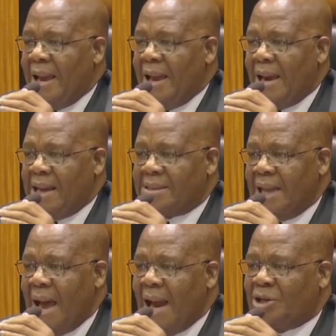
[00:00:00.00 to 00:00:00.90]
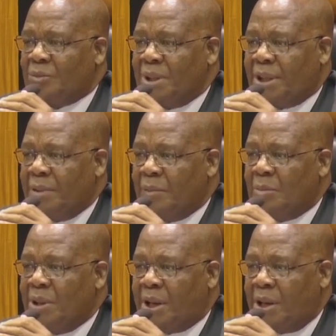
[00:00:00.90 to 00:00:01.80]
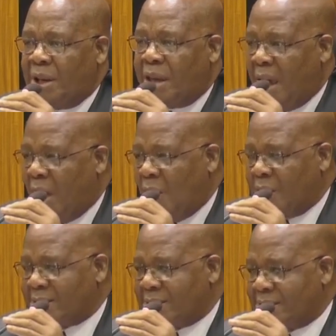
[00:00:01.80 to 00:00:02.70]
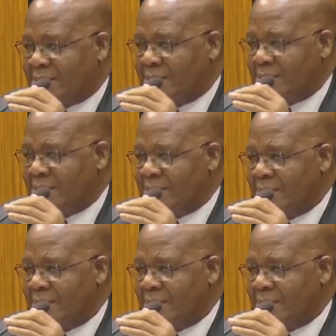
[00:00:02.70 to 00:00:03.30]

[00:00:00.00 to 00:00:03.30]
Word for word: And the result will be chaos